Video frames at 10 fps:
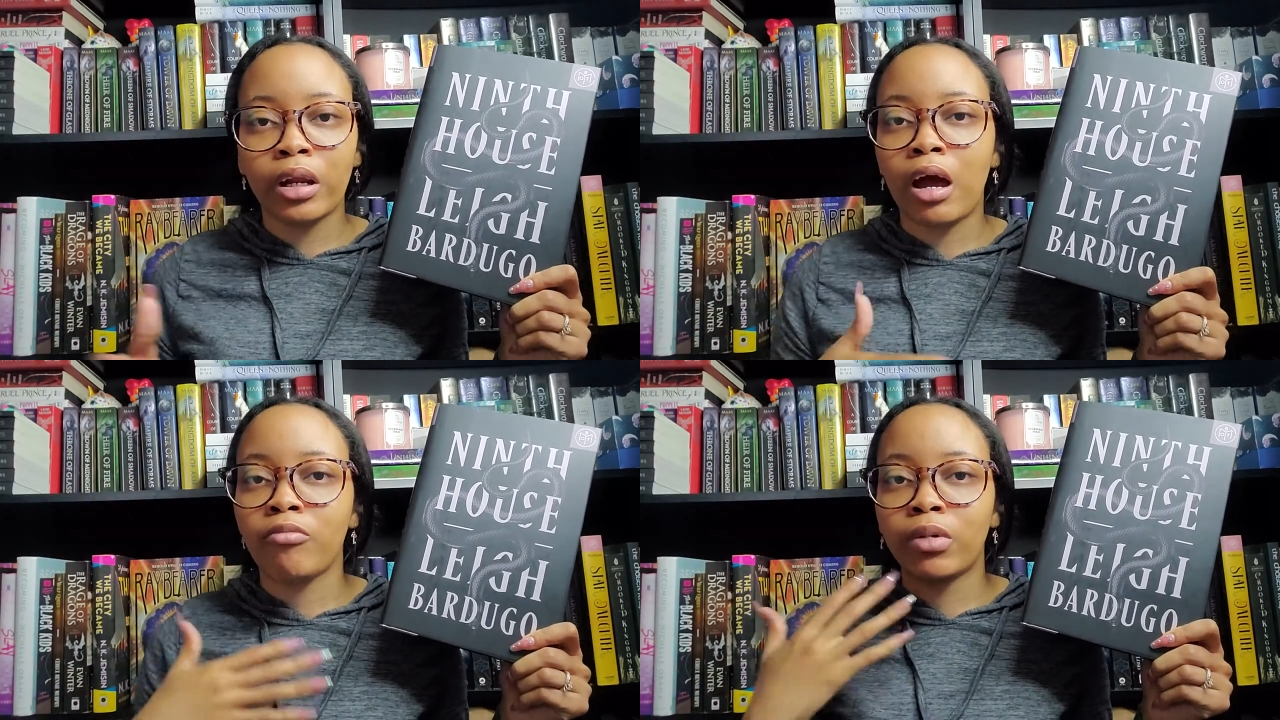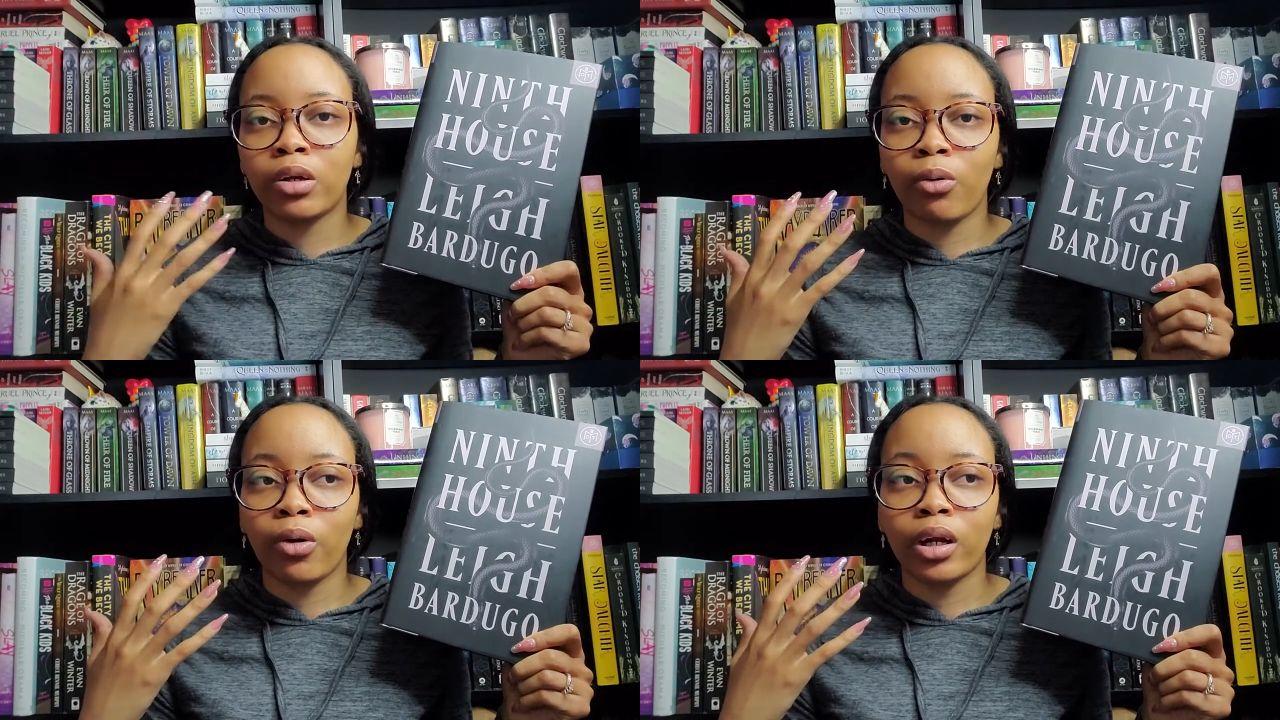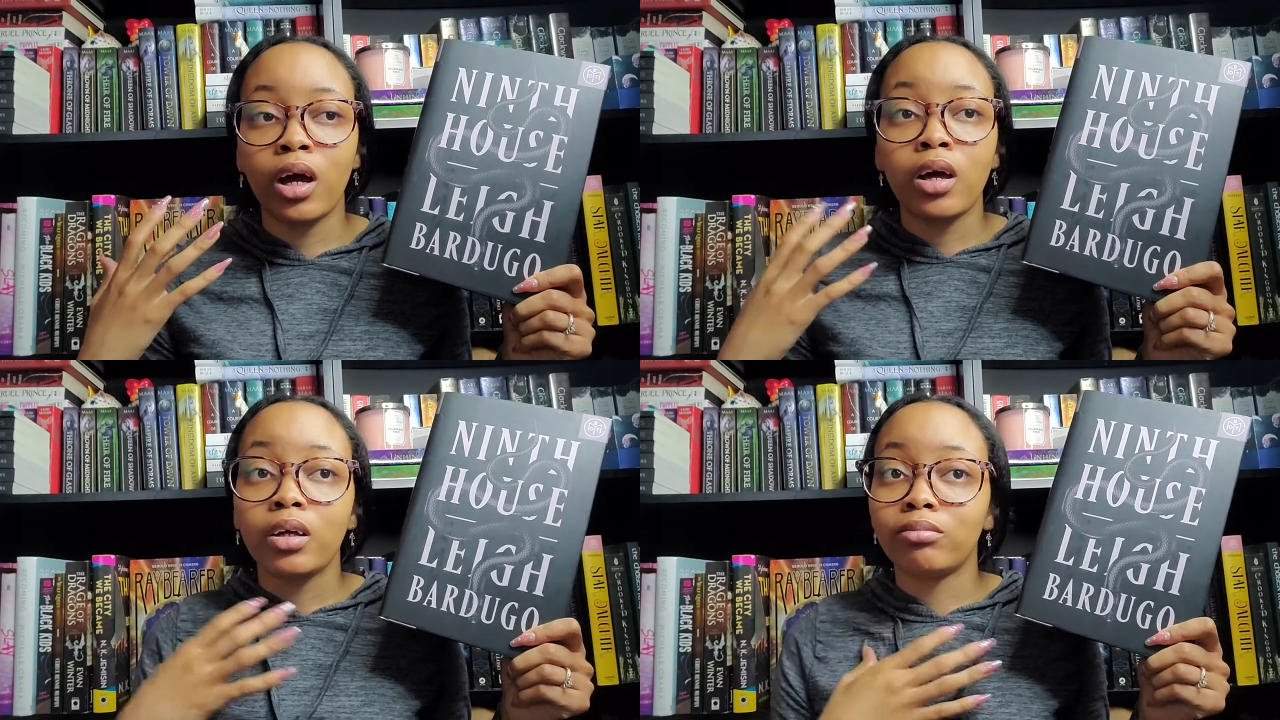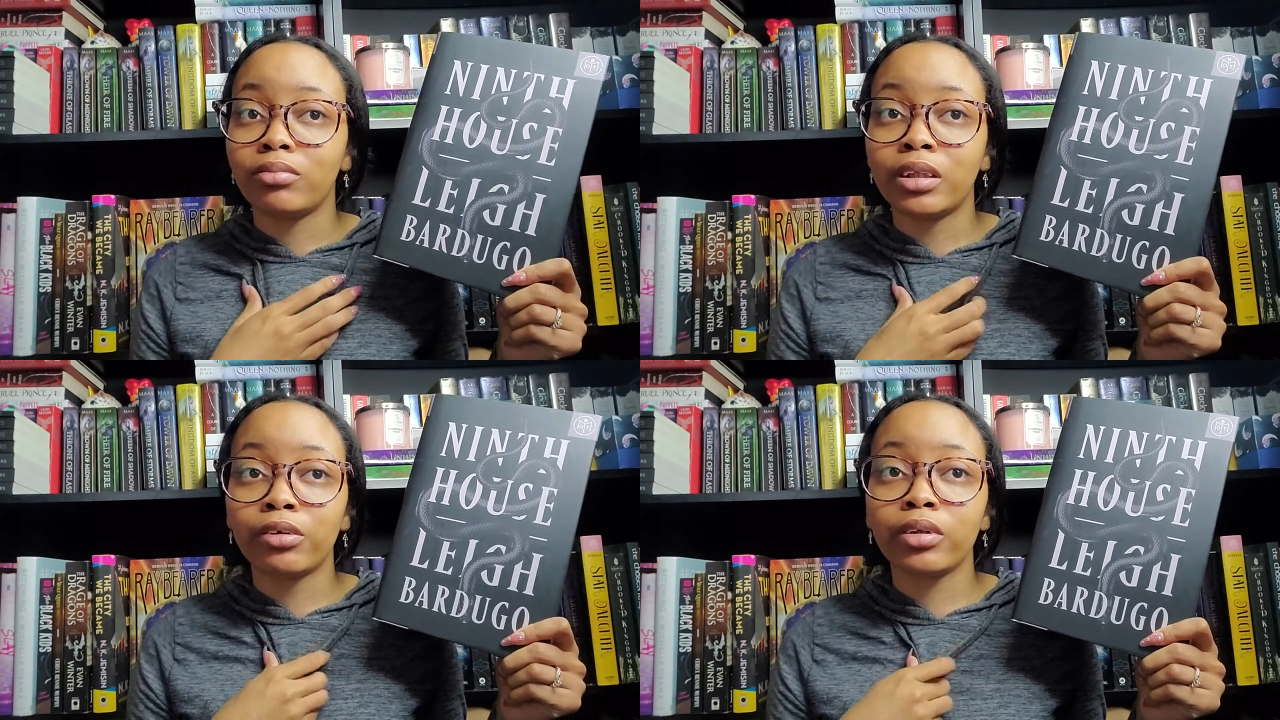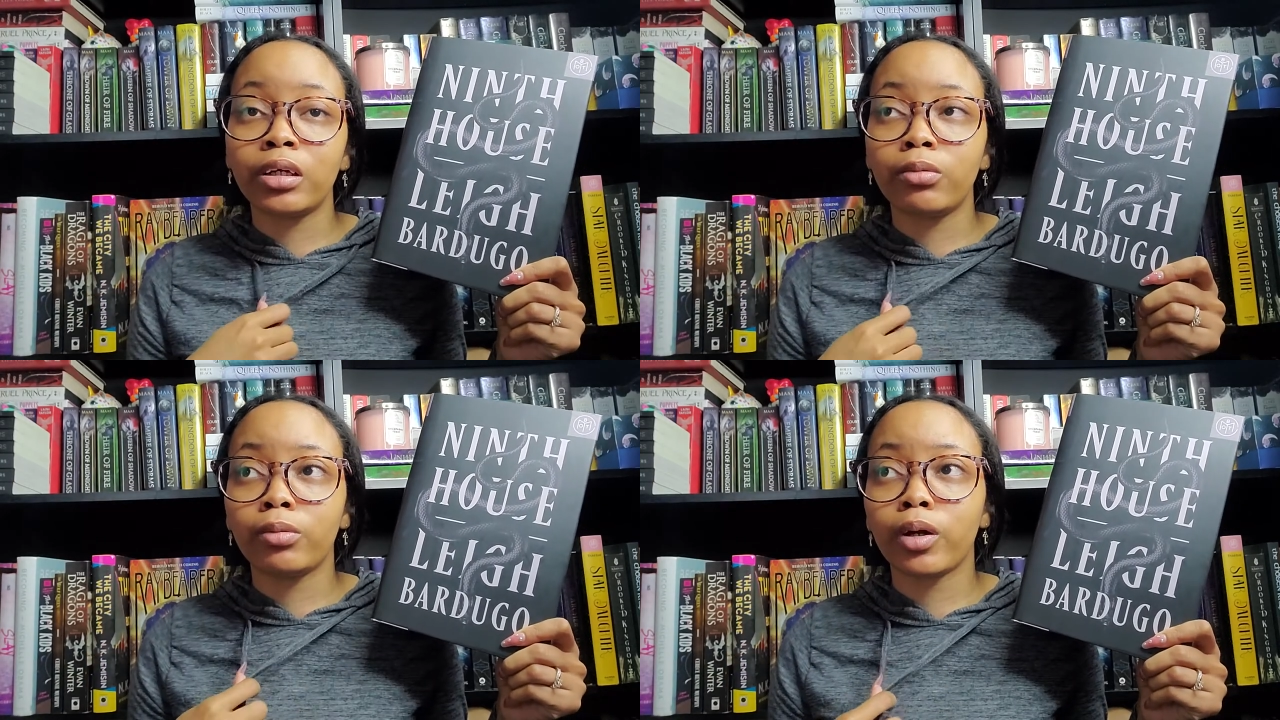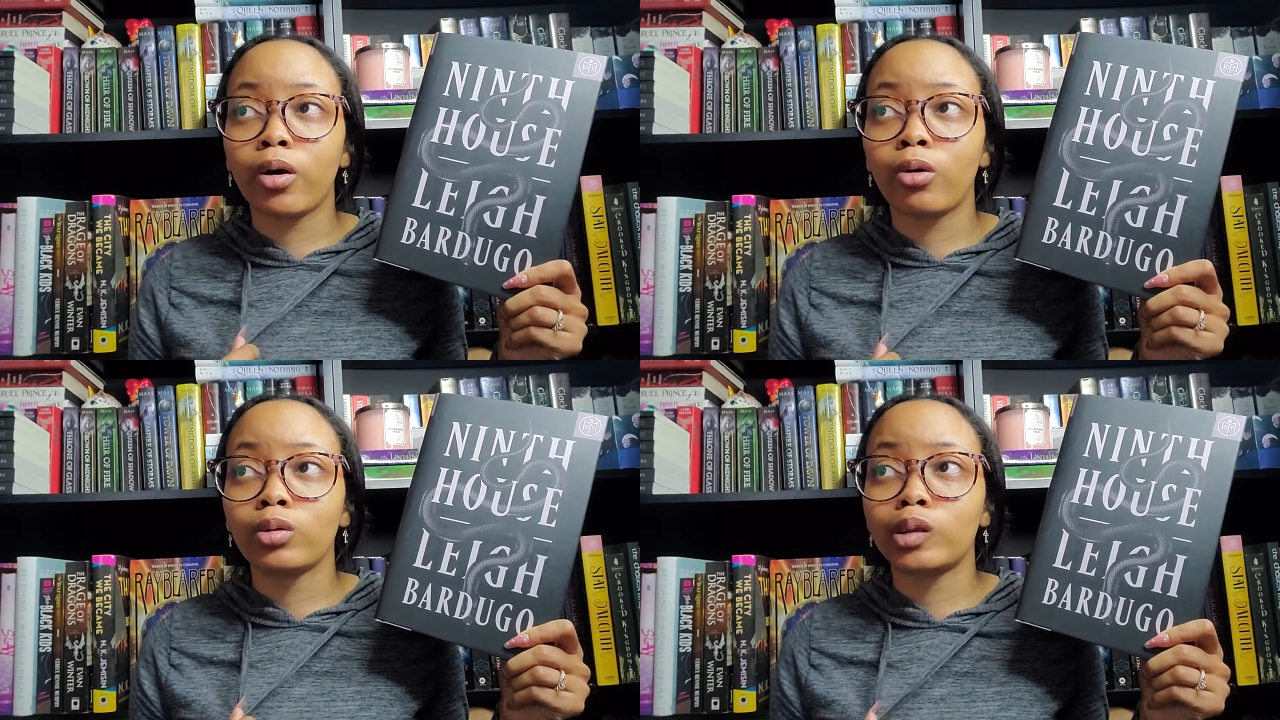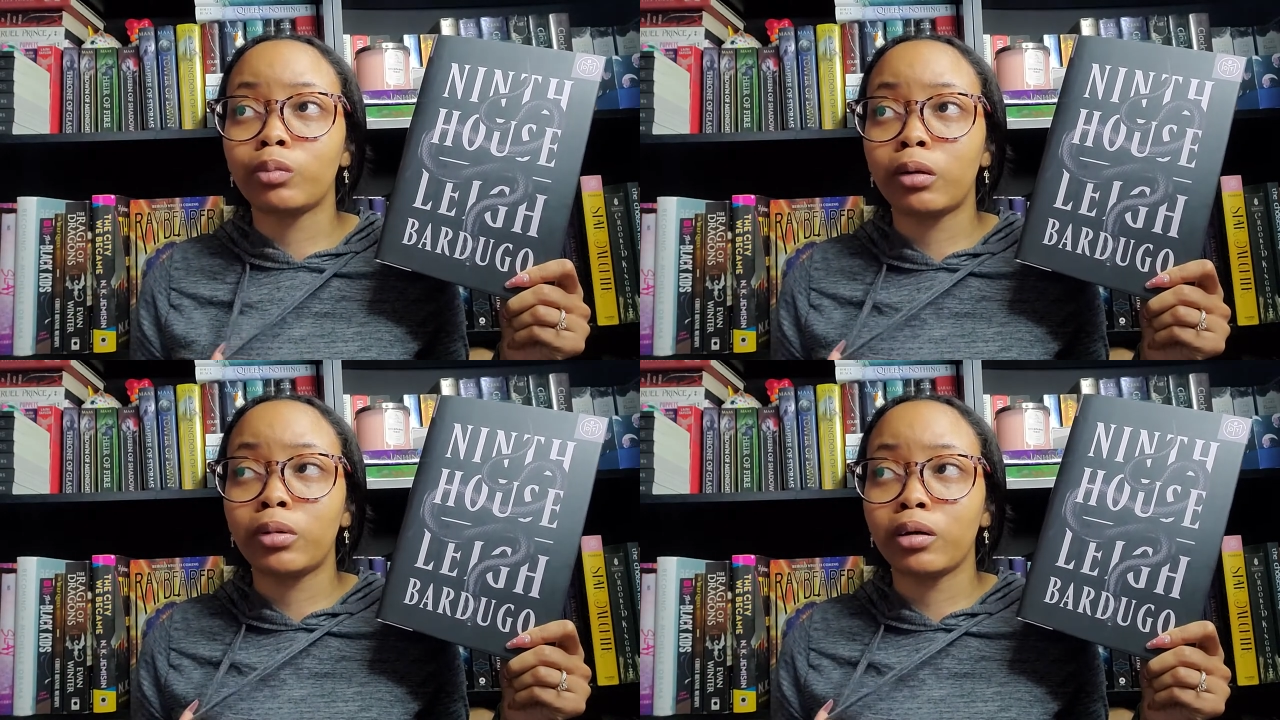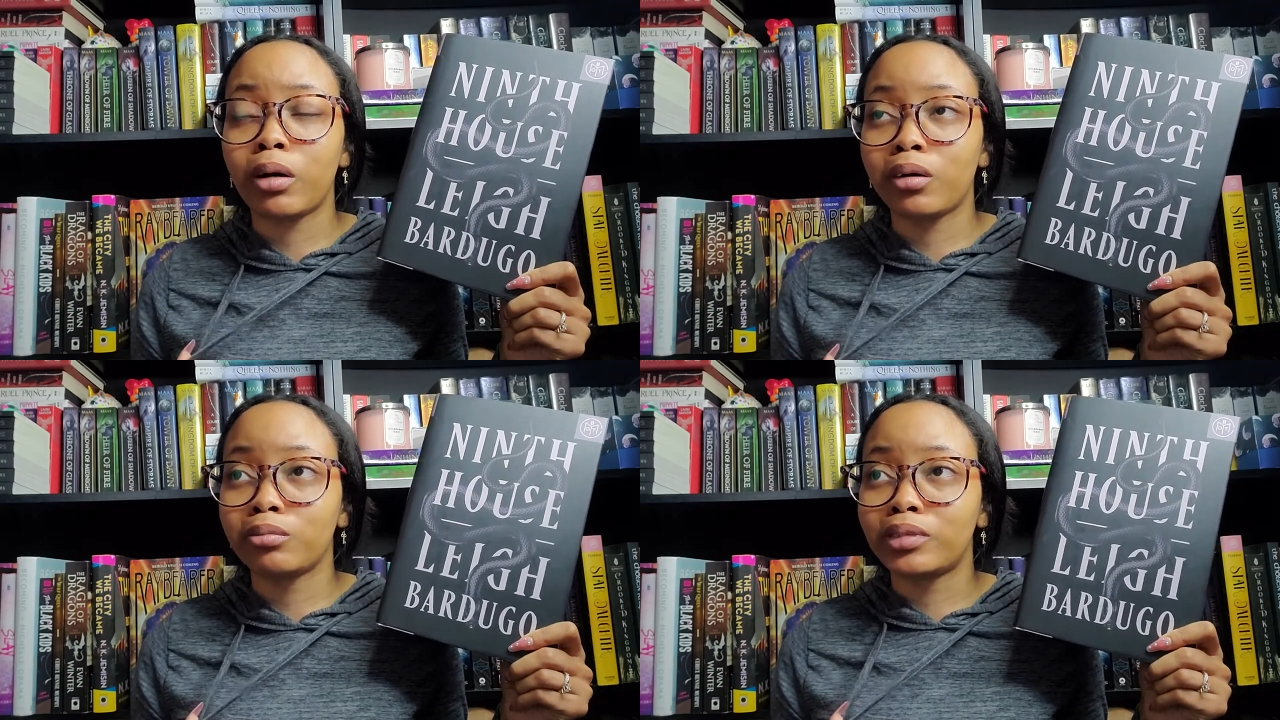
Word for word: I've been on, literally we would go to maybe about